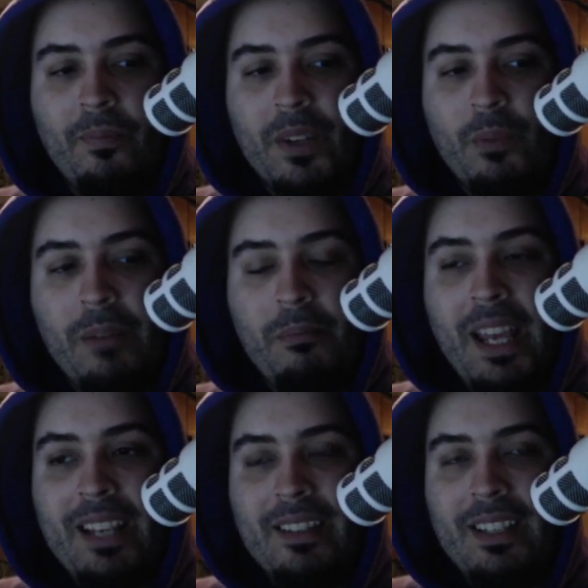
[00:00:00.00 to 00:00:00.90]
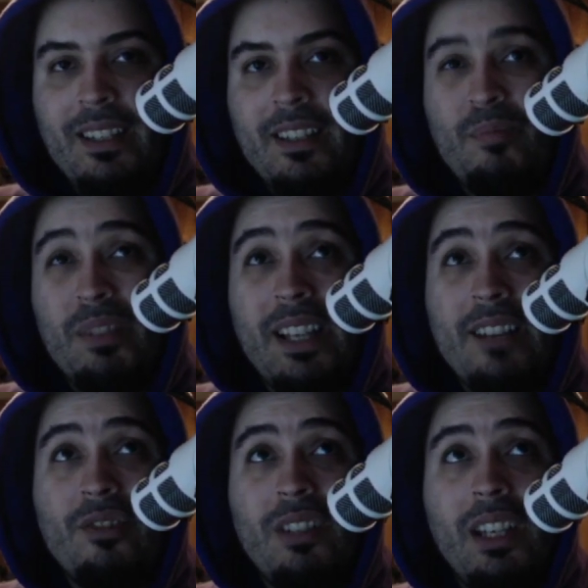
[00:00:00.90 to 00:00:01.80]
We may see this
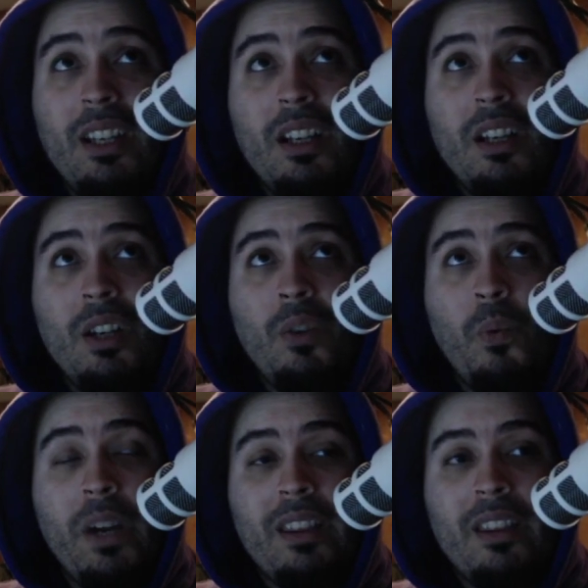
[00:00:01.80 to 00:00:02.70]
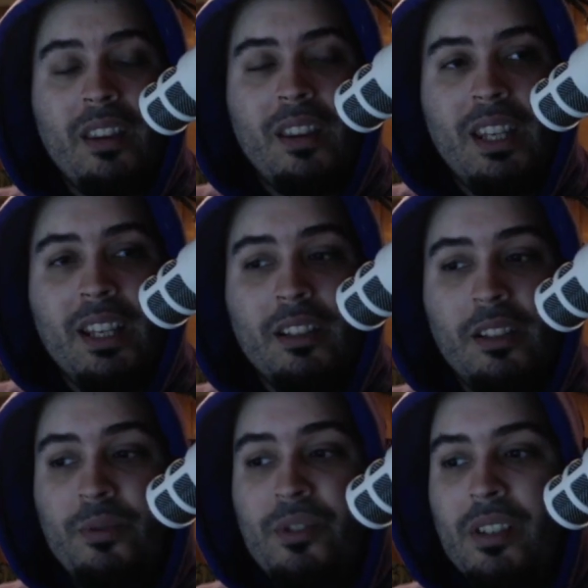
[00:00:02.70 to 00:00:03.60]
potentially with the
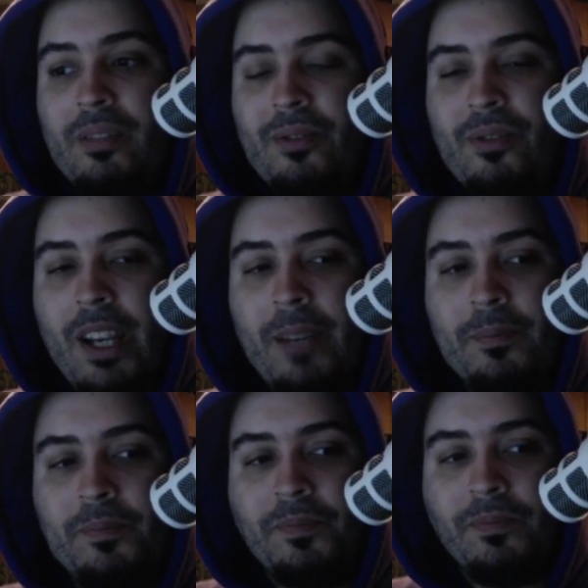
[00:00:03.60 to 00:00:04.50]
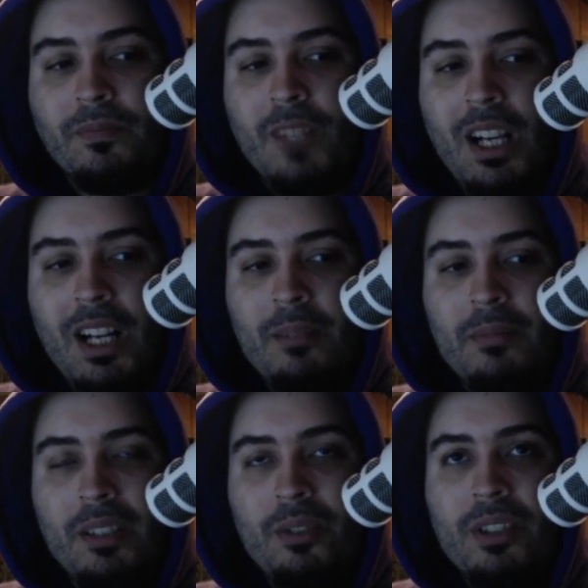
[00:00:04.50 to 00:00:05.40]
elusives, right?
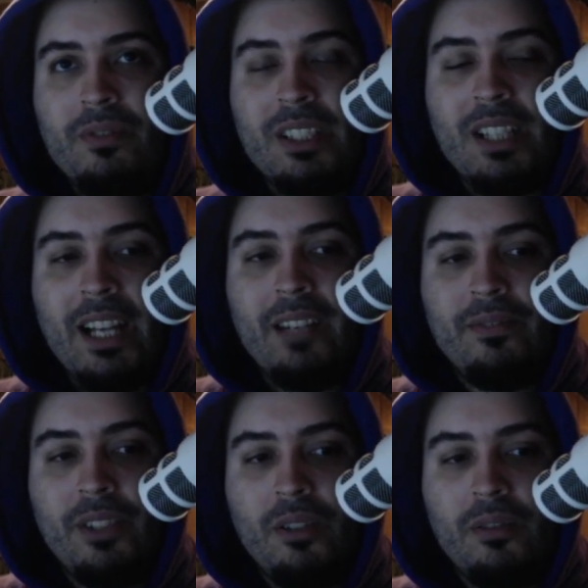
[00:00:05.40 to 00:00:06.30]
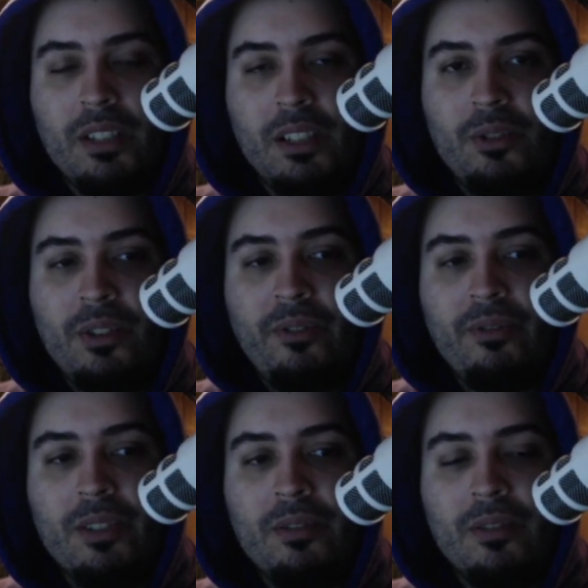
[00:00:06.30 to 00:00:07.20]
Elusives is kind of elusive
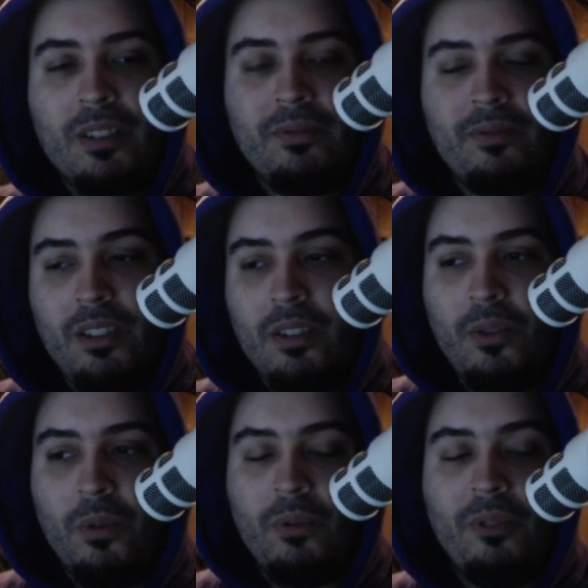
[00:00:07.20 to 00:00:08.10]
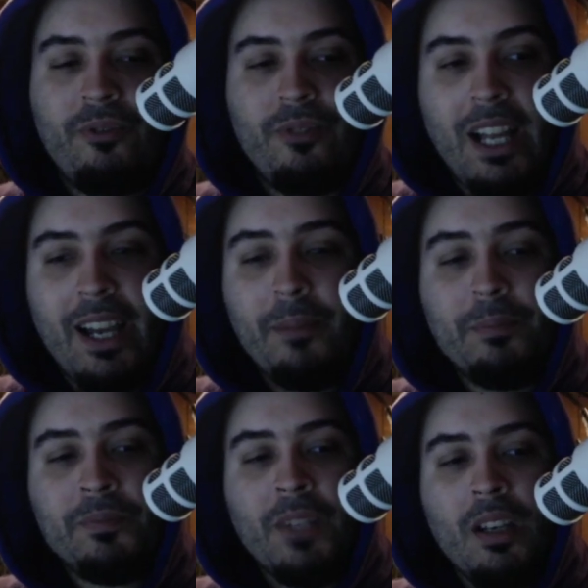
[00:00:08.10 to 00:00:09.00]
through or quote unquote fly,
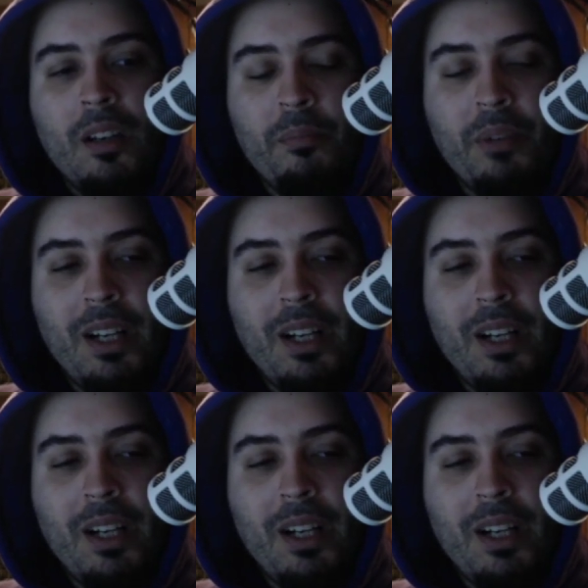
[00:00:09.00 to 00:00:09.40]
but